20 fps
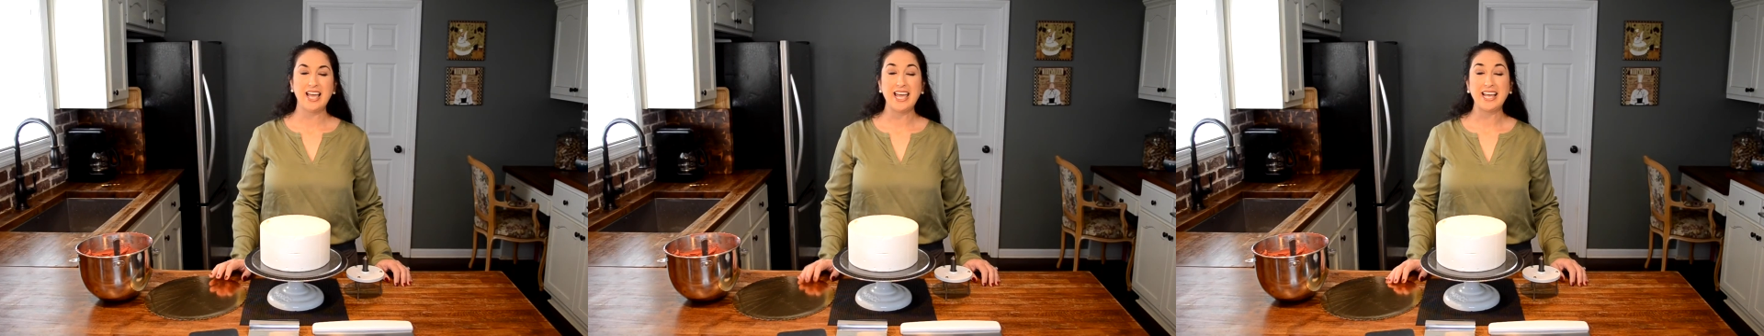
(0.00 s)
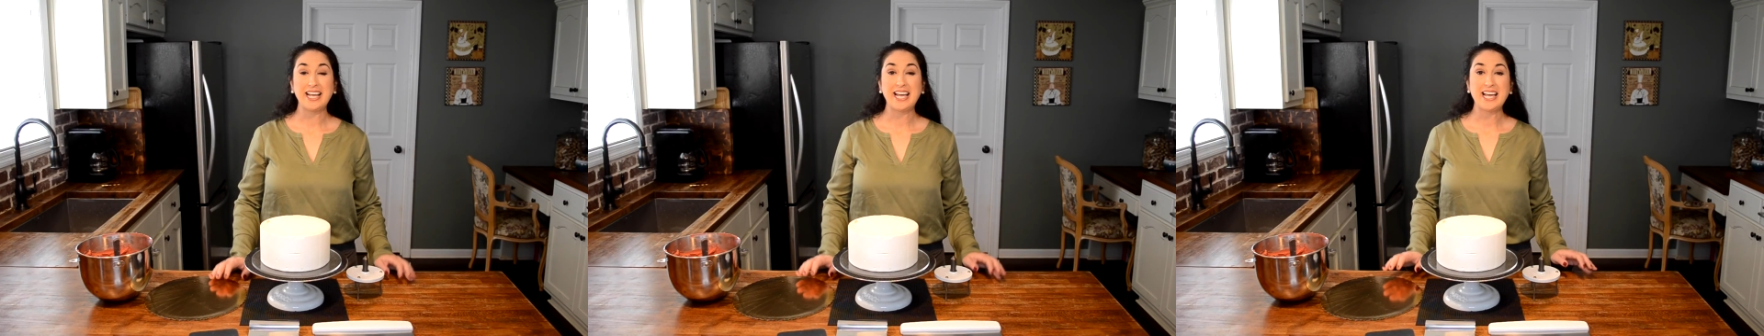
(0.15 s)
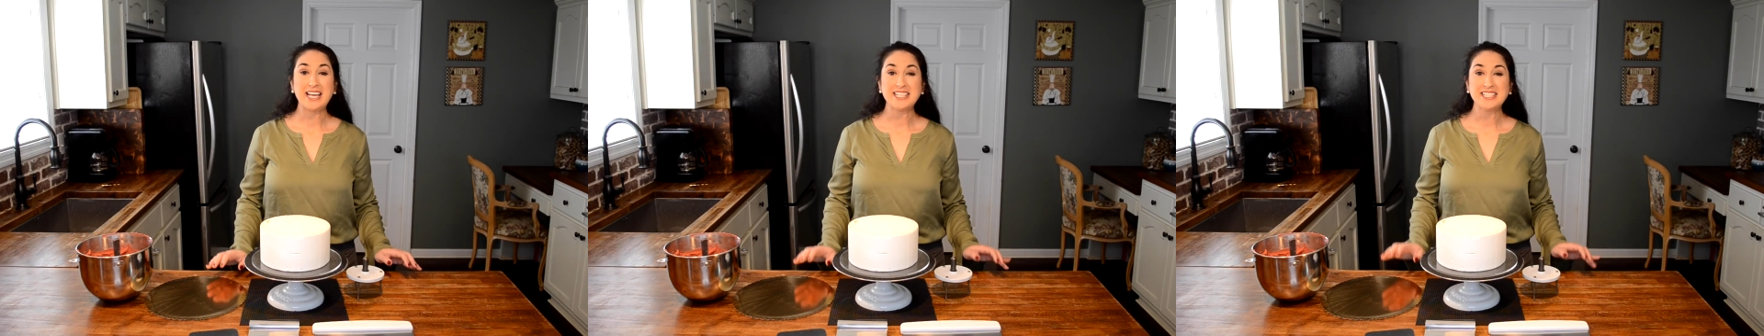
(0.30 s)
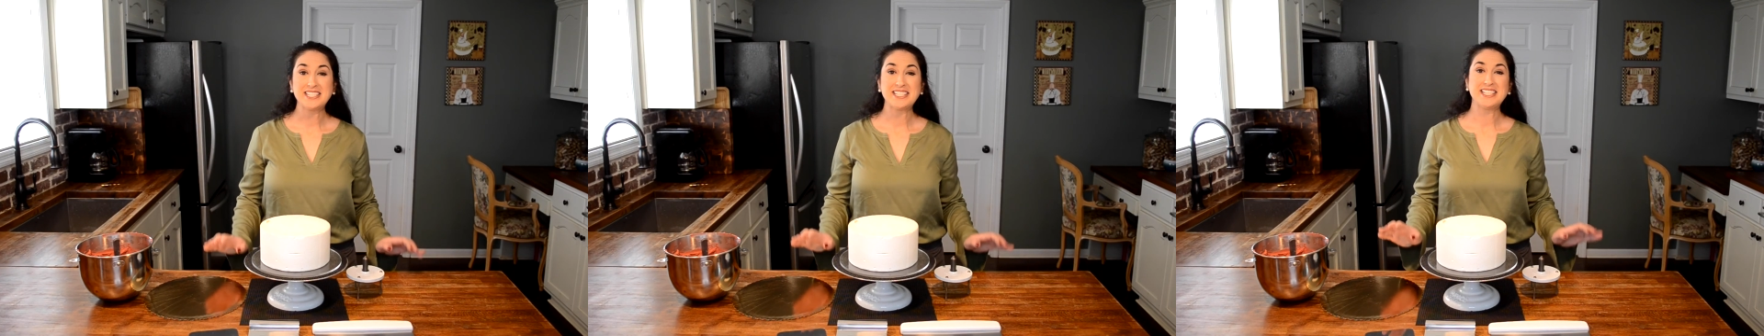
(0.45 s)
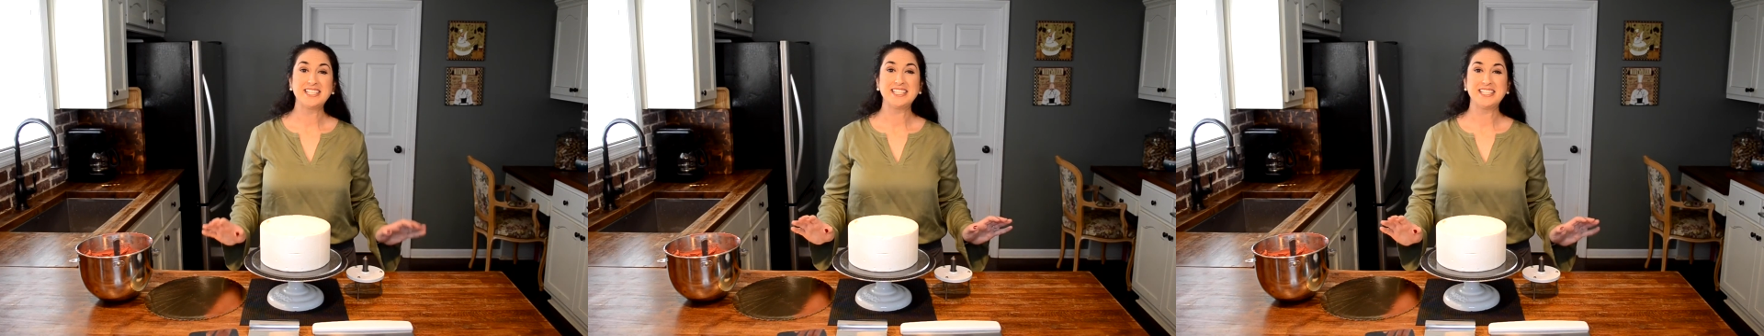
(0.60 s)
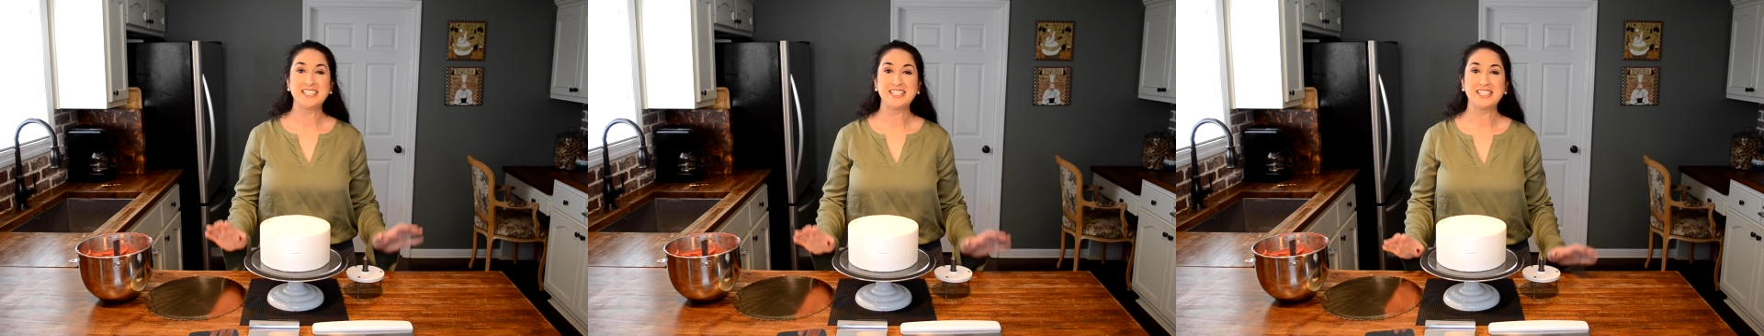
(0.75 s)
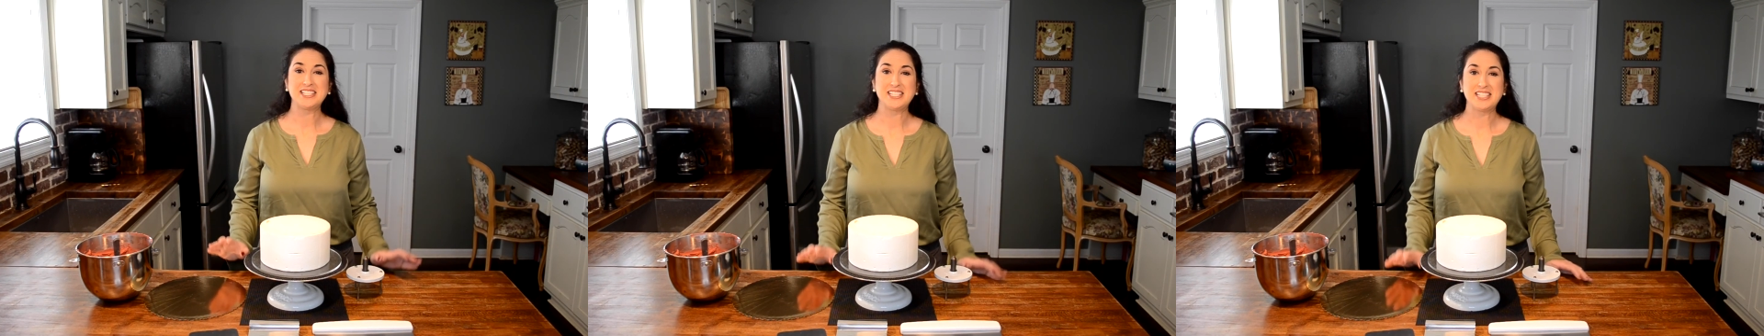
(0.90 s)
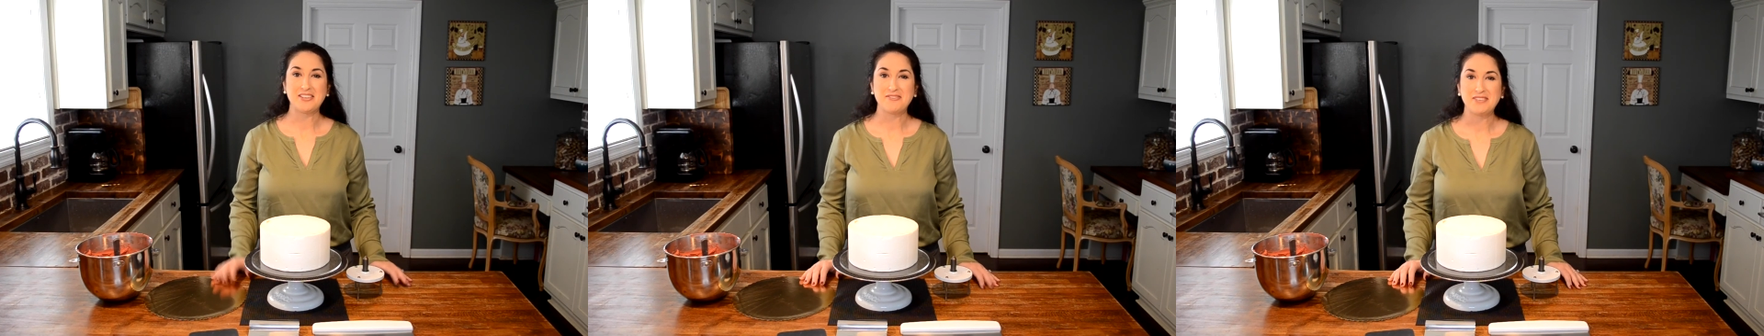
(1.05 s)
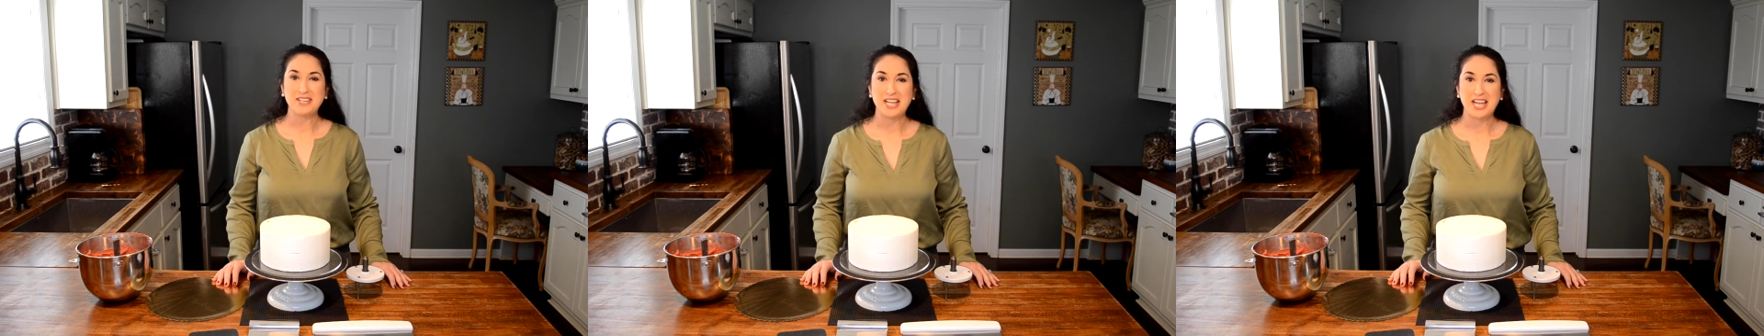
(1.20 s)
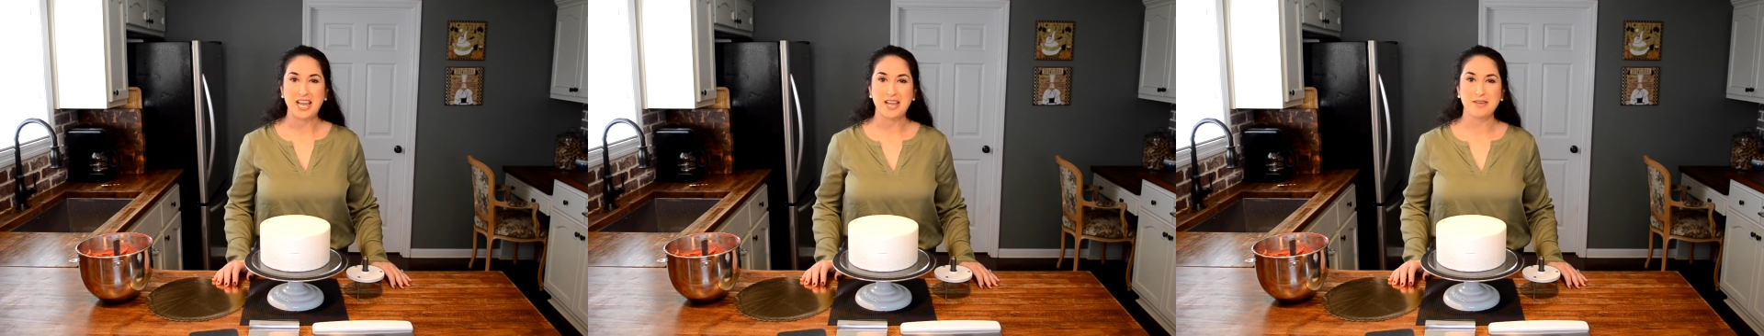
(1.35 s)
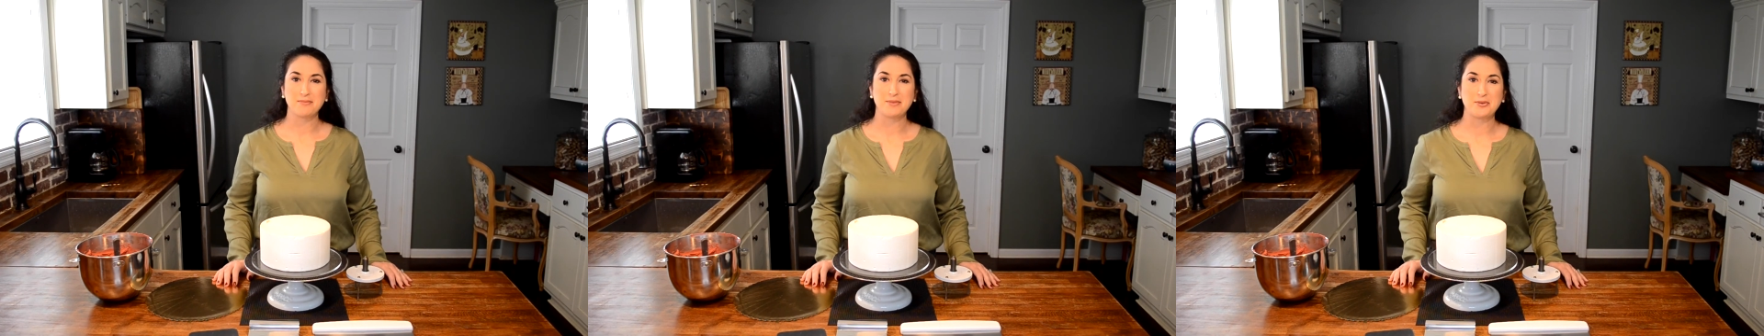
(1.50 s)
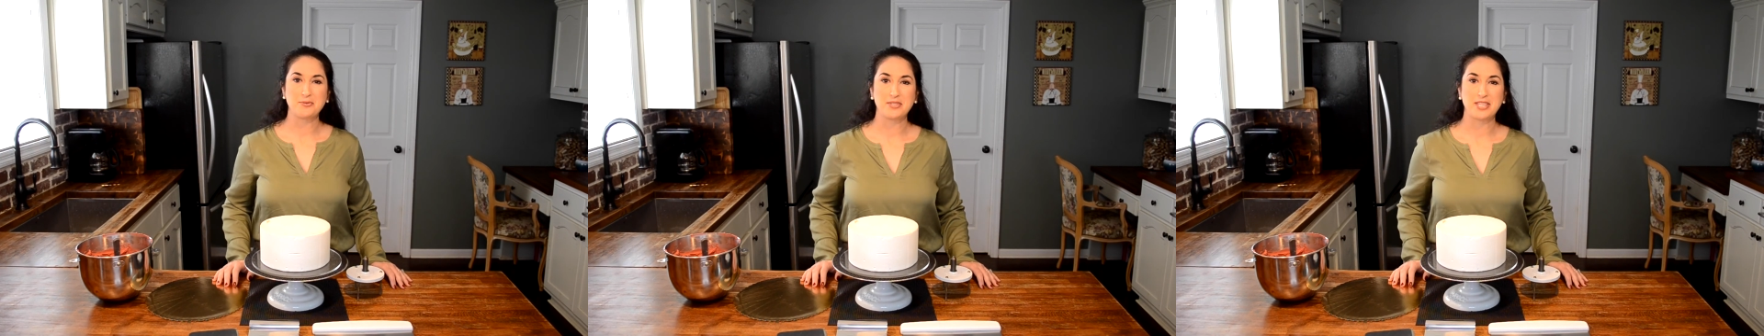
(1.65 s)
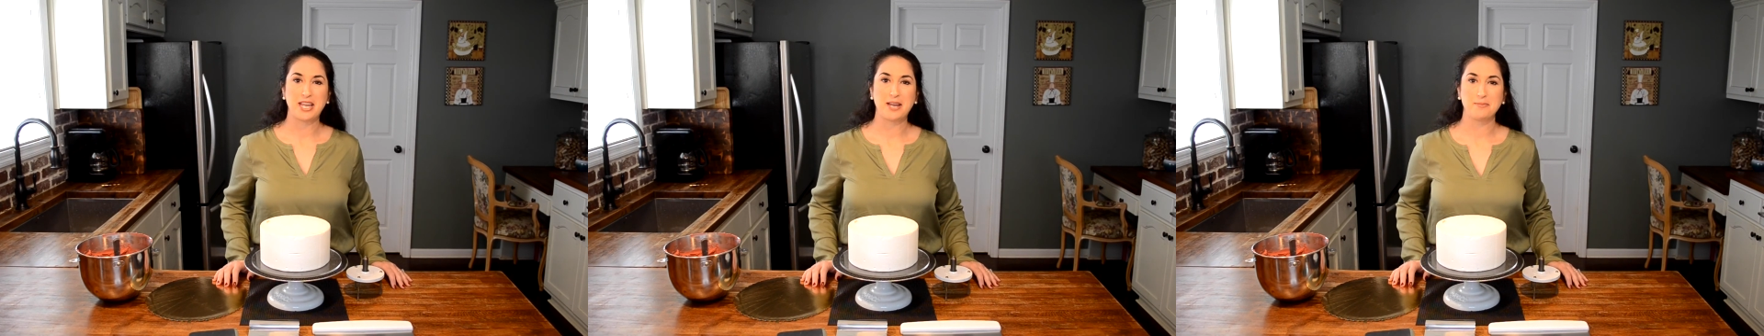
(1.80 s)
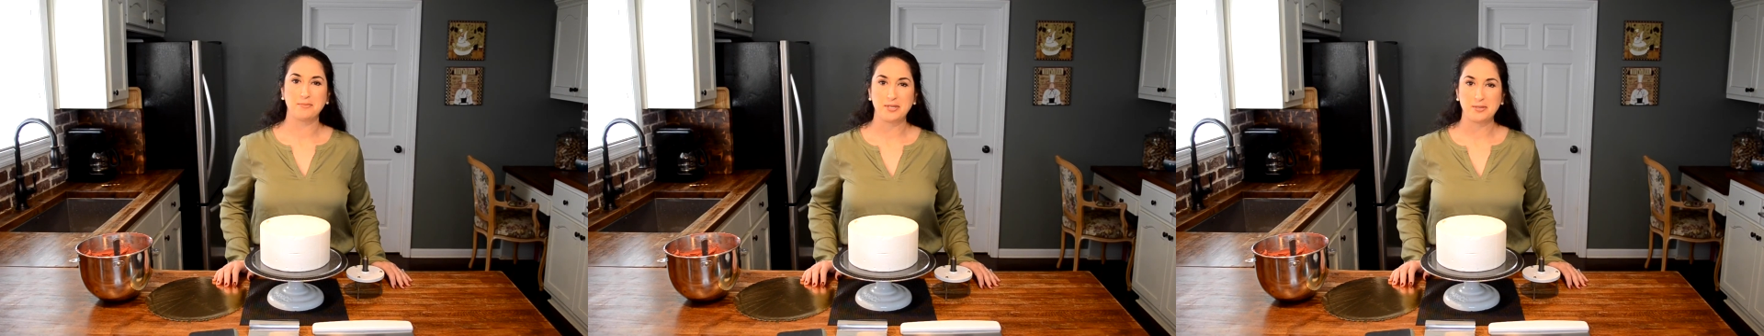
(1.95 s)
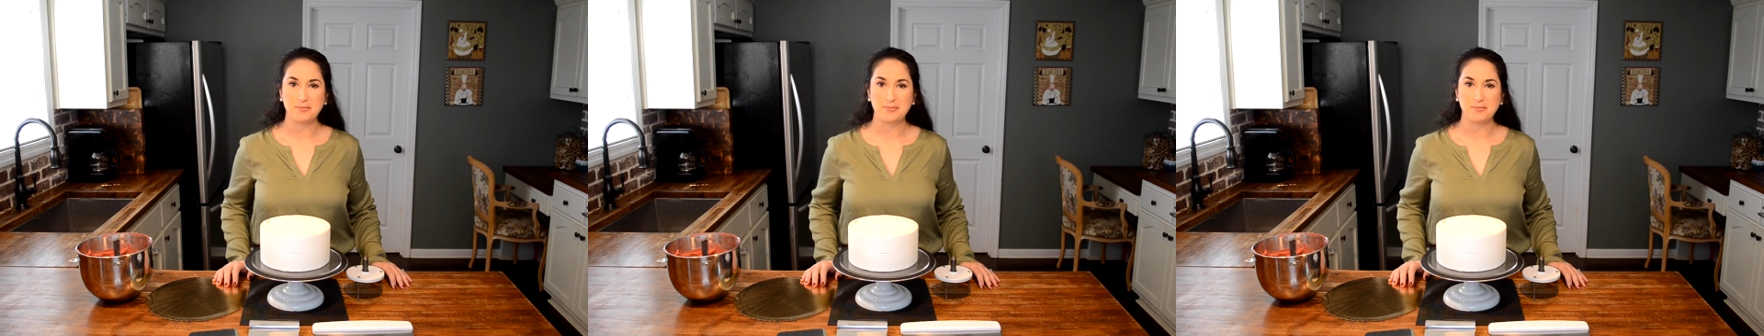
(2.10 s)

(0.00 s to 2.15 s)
guys, this is Stephanie Hamley with Hamley